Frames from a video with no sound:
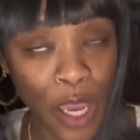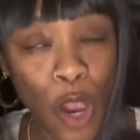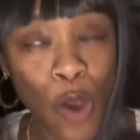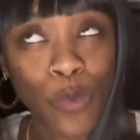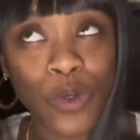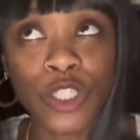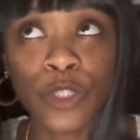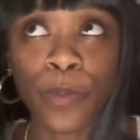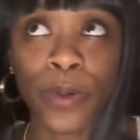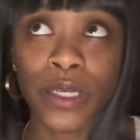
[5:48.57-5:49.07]

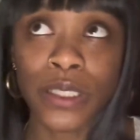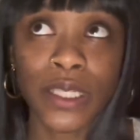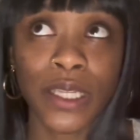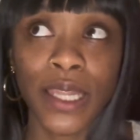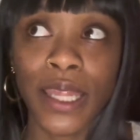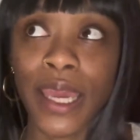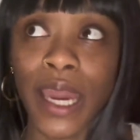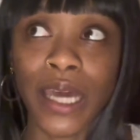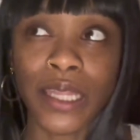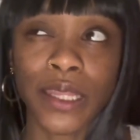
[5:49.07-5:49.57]
which
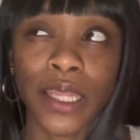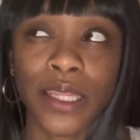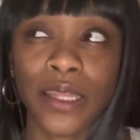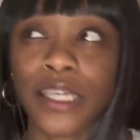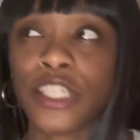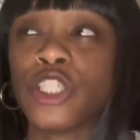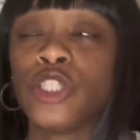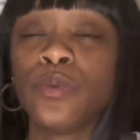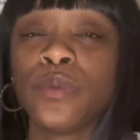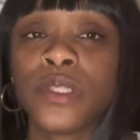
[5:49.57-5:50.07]
personally I think that
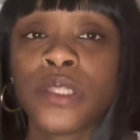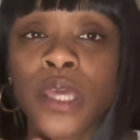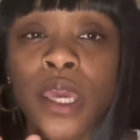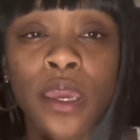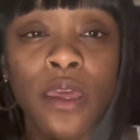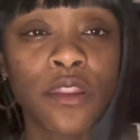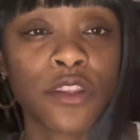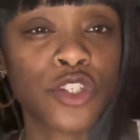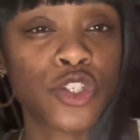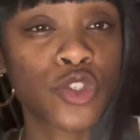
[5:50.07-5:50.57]
she was
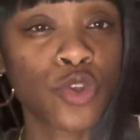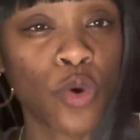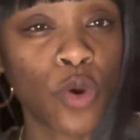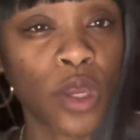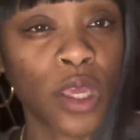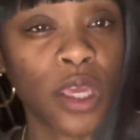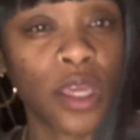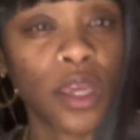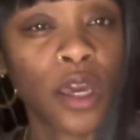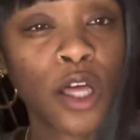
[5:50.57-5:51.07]
taking the
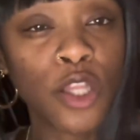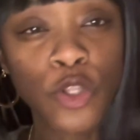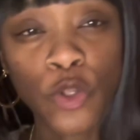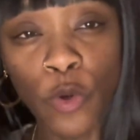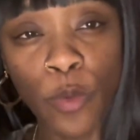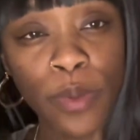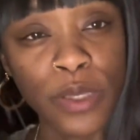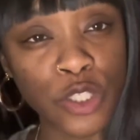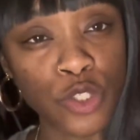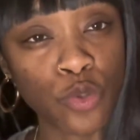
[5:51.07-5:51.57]
stalking a little
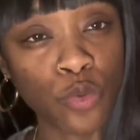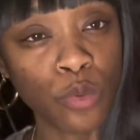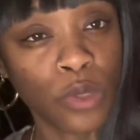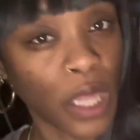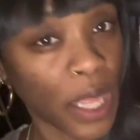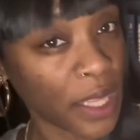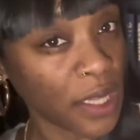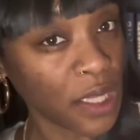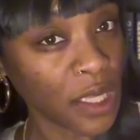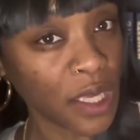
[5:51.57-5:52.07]
bit too
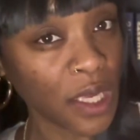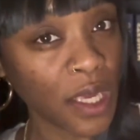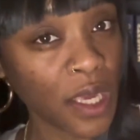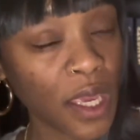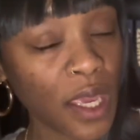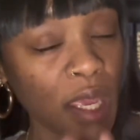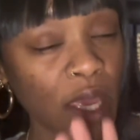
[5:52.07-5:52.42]
lightly